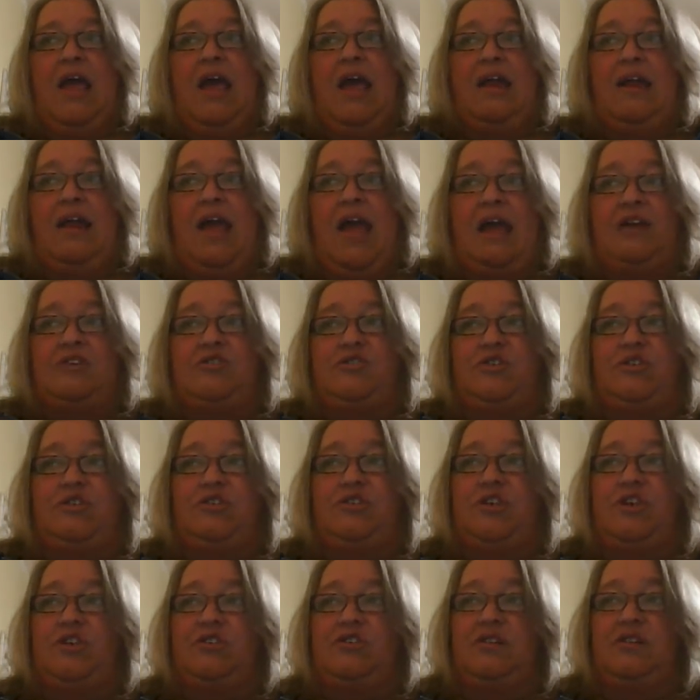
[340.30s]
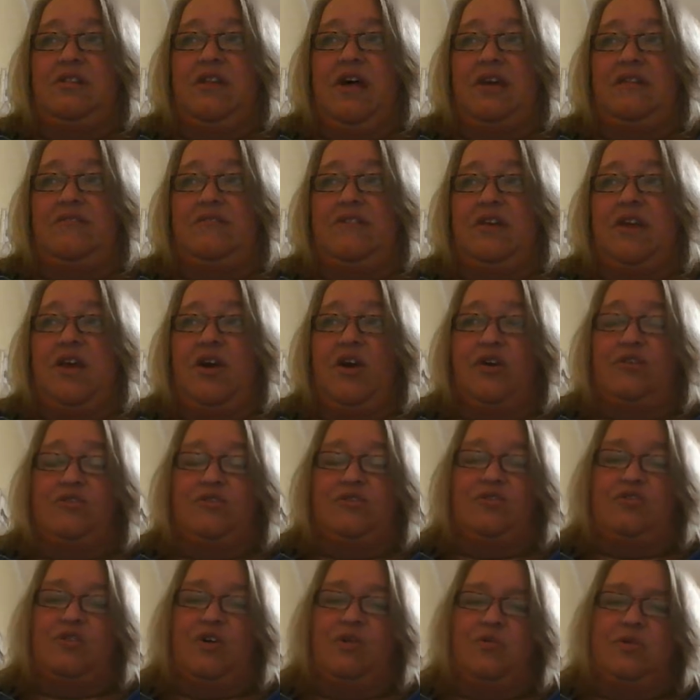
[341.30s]
Ashley shares a lot of the
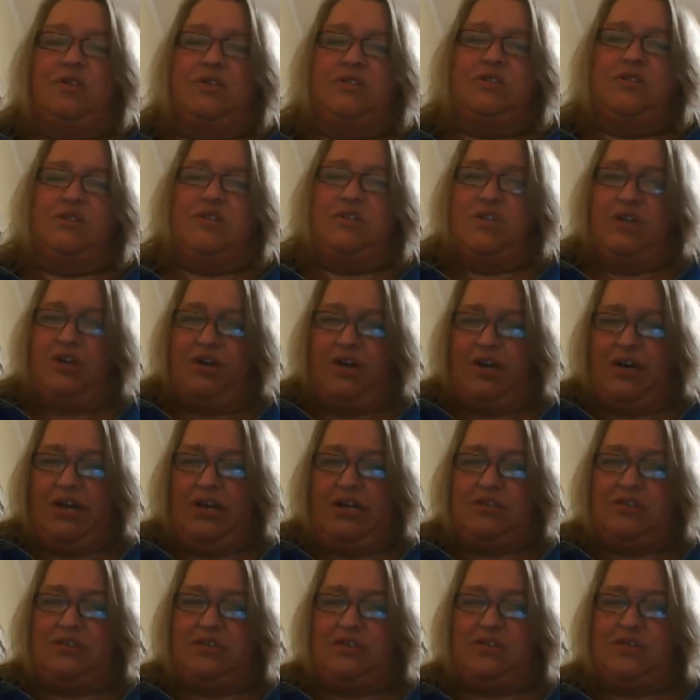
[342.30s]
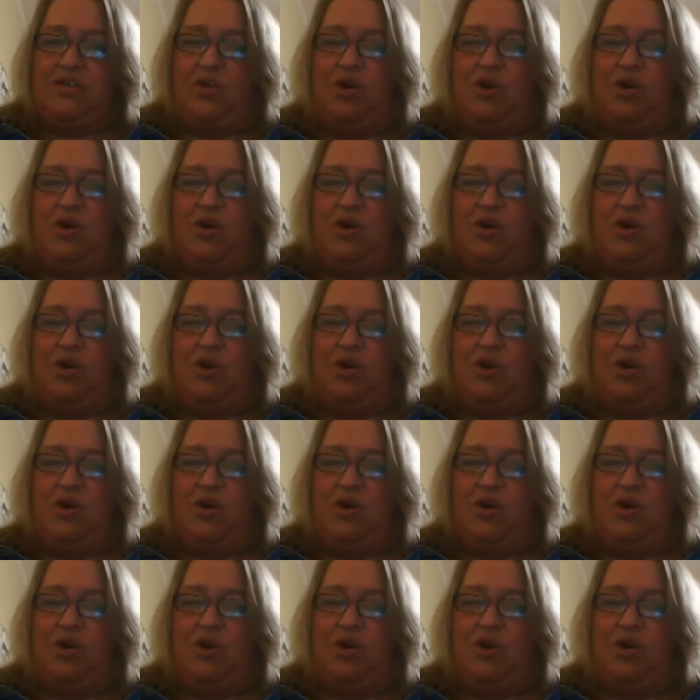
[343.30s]
characters' own insecurities.